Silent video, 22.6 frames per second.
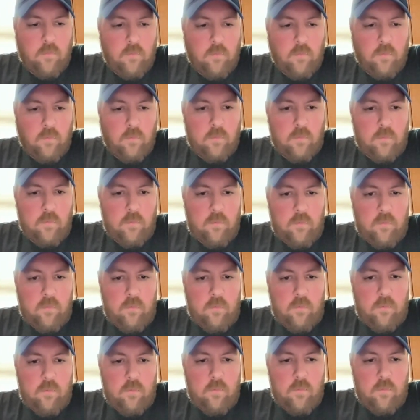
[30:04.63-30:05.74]

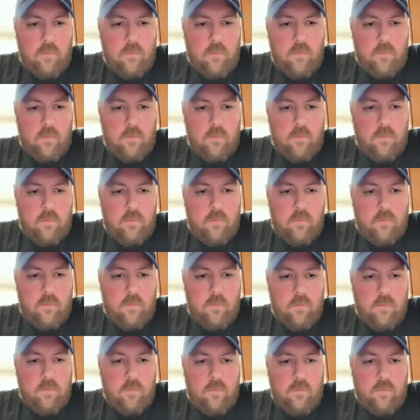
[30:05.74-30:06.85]

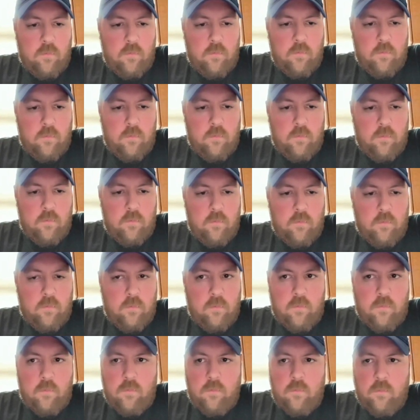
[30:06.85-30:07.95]

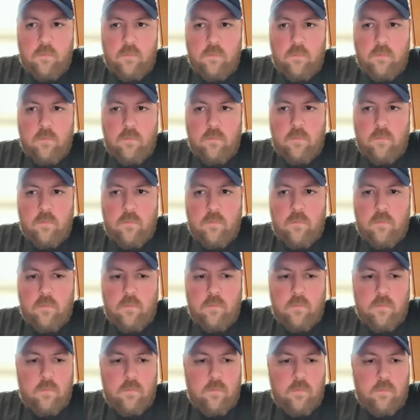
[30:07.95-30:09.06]

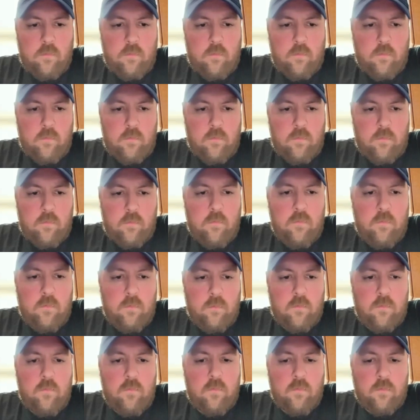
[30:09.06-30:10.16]

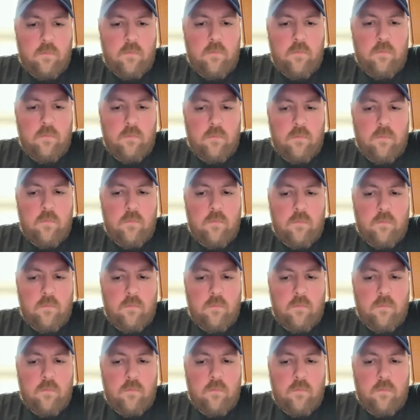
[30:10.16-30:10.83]
This person isn't speaking.